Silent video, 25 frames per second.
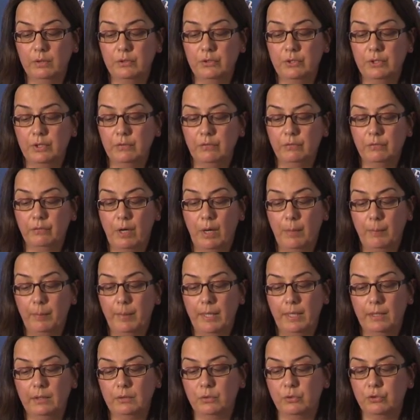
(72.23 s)
Chief
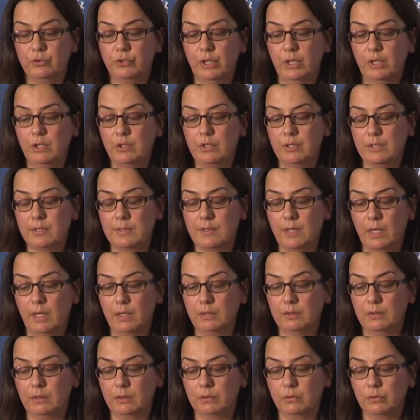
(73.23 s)
Rabbi to change his
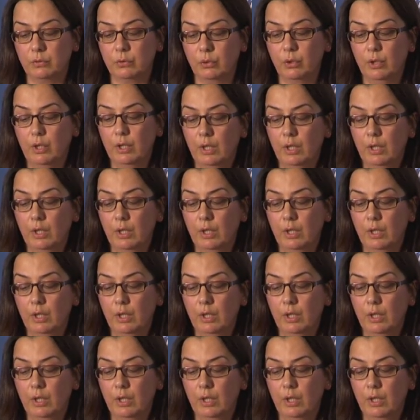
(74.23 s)
title to